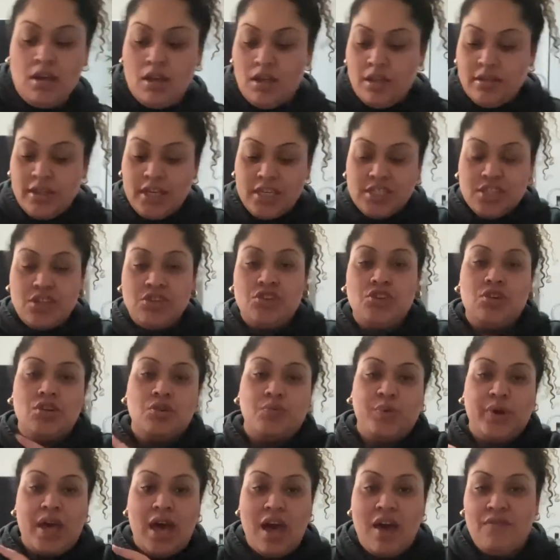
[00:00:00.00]
These are new.
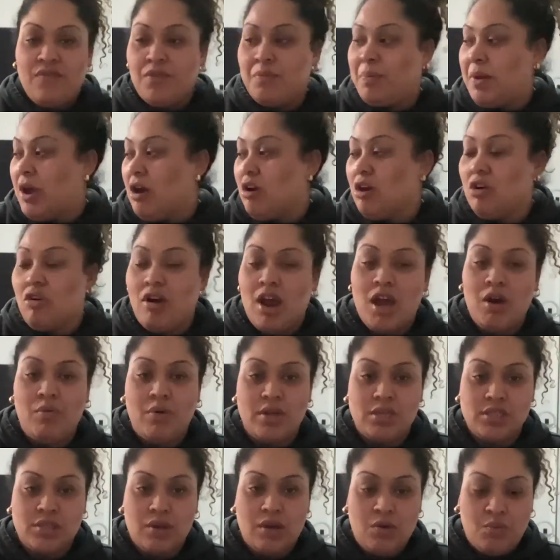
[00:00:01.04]
We have a pair of grey
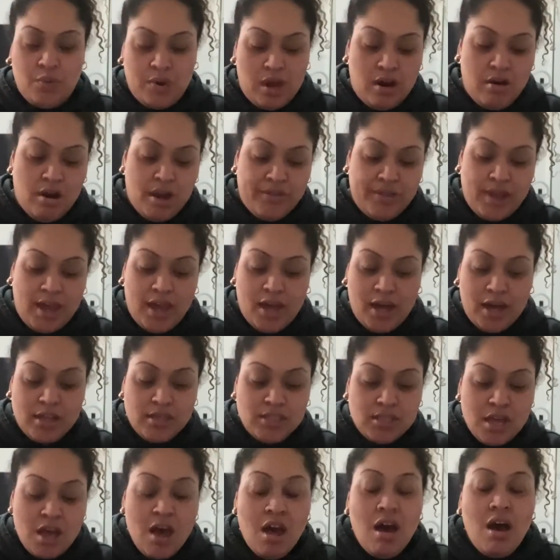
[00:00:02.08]
ones that we wear around the house.
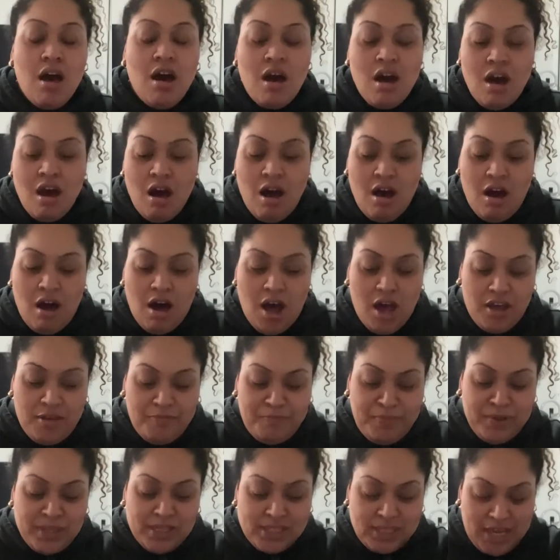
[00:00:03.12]
I've
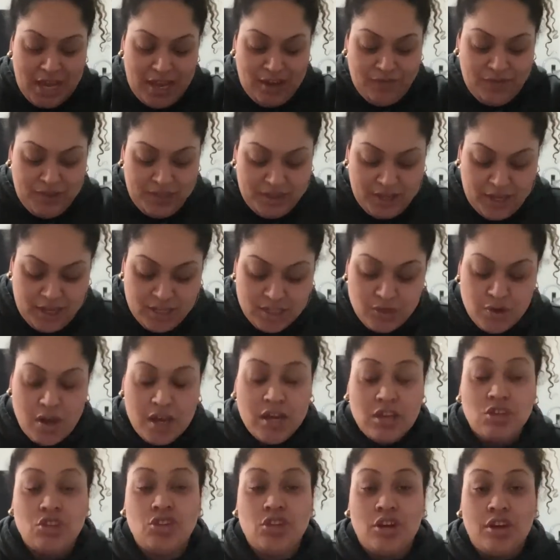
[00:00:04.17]
been saving these so I
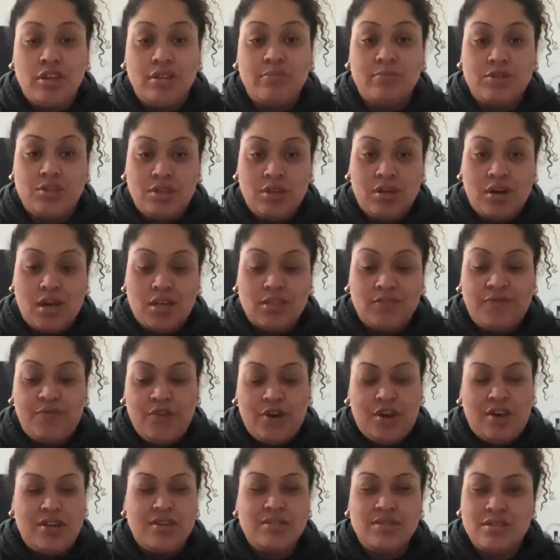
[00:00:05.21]
can show them to you guys
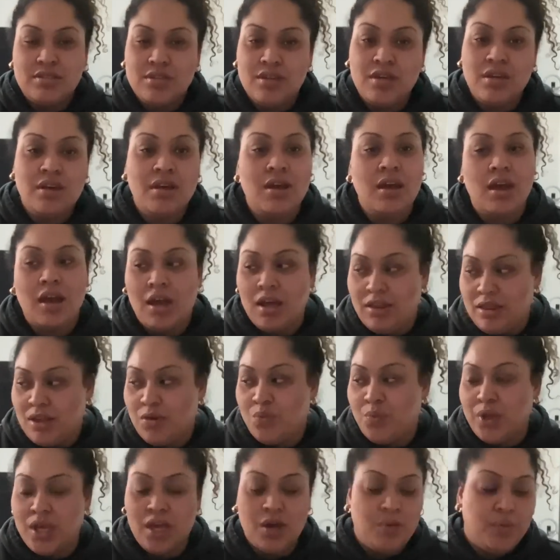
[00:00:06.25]
first. And then
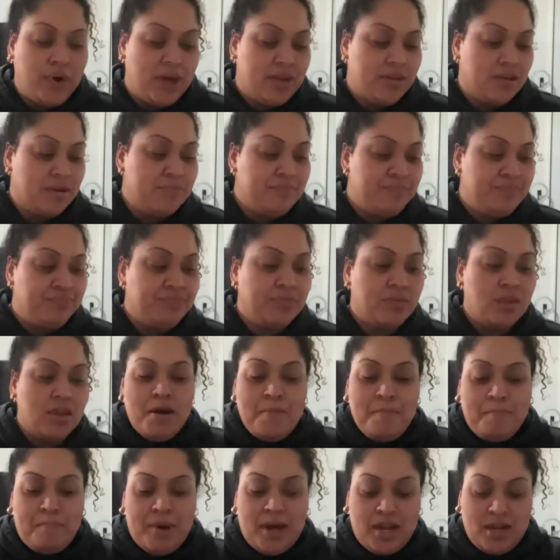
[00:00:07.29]
we can wear them.
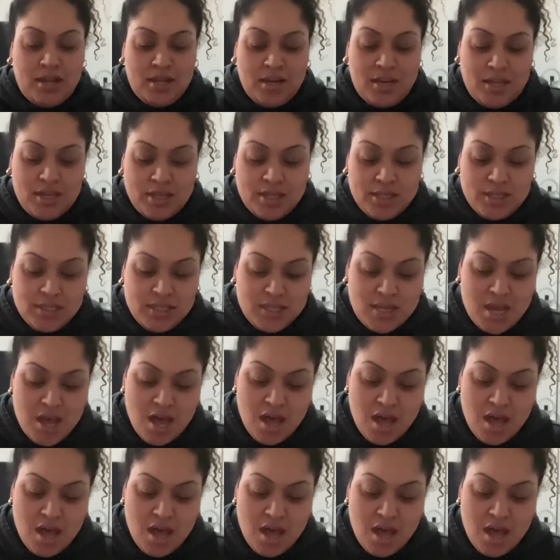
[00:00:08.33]
But it is...